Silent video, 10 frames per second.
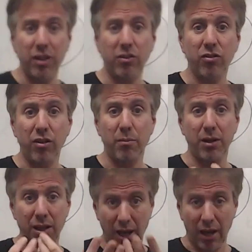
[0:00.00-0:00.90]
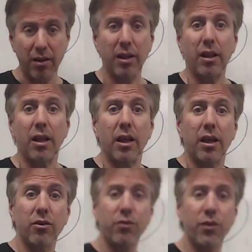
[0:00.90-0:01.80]
to somebody that
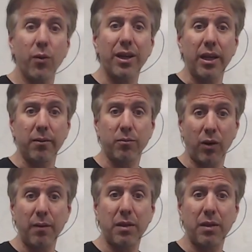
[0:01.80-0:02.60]
is viewing it, right?